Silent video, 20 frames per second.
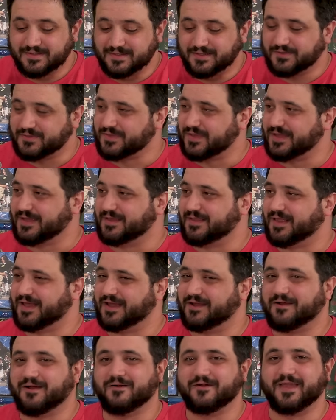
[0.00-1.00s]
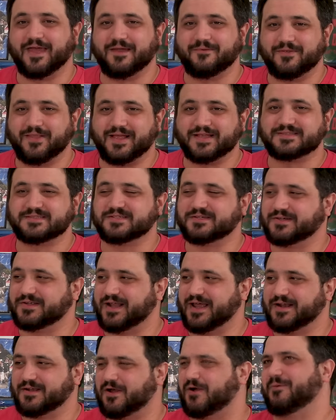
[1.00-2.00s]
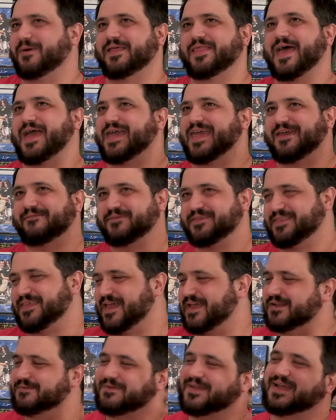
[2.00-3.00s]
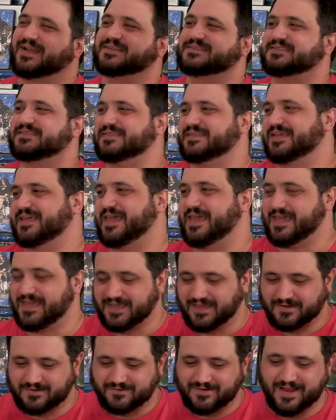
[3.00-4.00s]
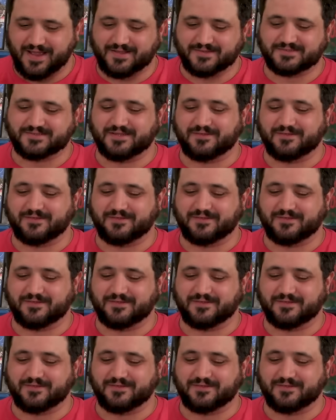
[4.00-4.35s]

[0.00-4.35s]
you think, like, okay, well, that's a good ending. Oh, wait, that can't be the ending. We got to see the king get crowned.